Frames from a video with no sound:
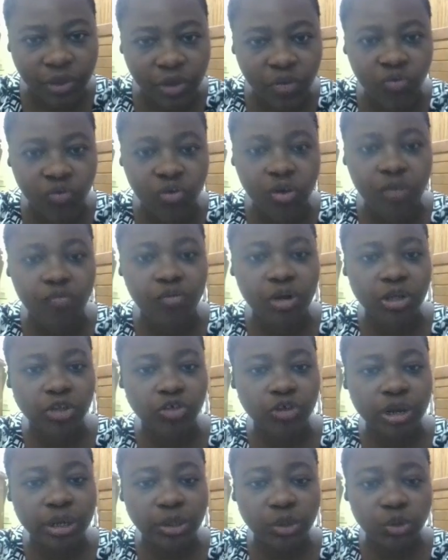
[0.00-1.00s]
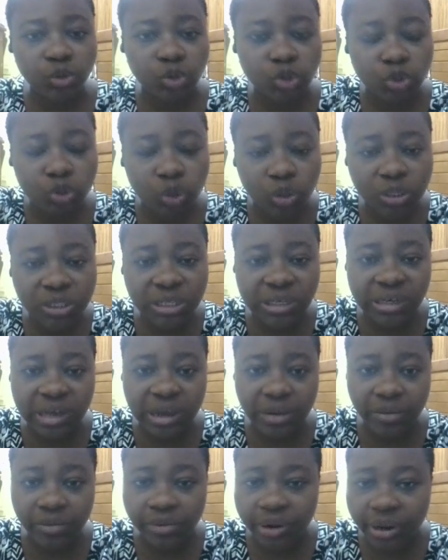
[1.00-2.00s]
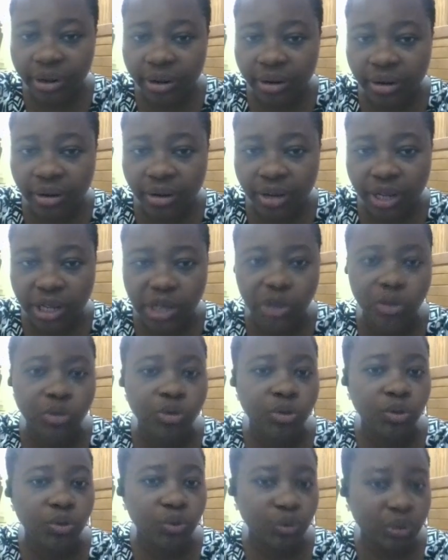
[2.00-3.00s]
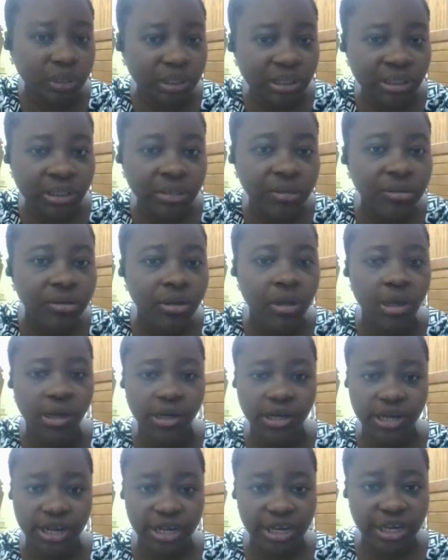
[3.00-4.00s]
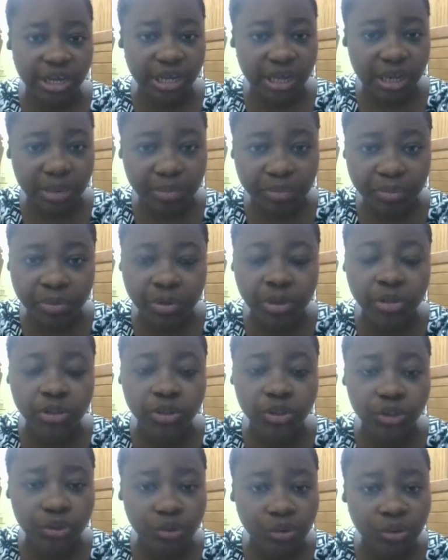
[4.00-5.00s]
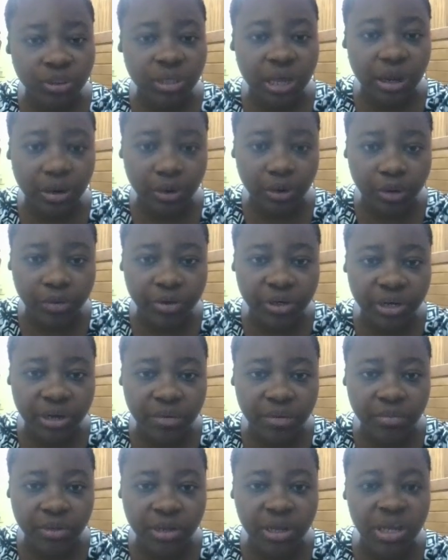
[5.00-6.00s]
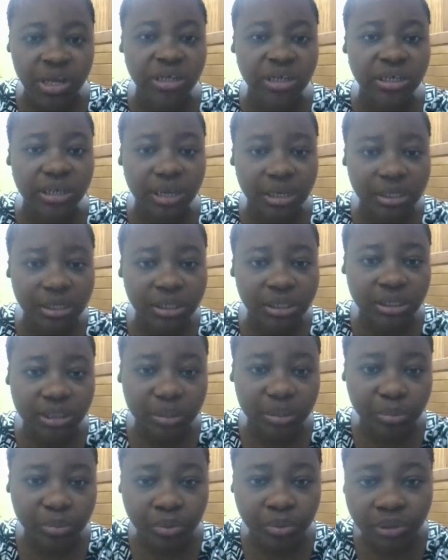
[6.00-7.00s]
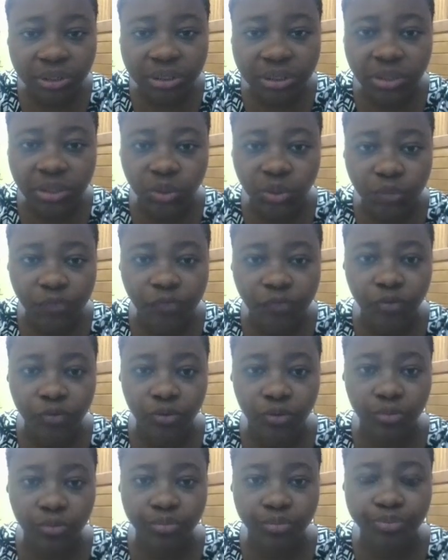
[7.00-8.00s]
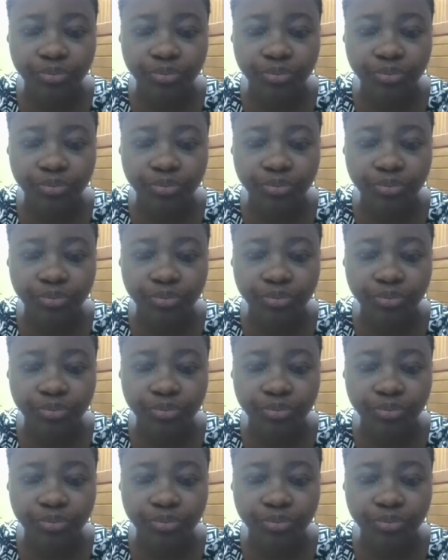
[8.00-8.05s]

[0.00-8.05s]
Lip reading: So if we're trying to sort an array using the heap sort algorithm, this is the process we follow.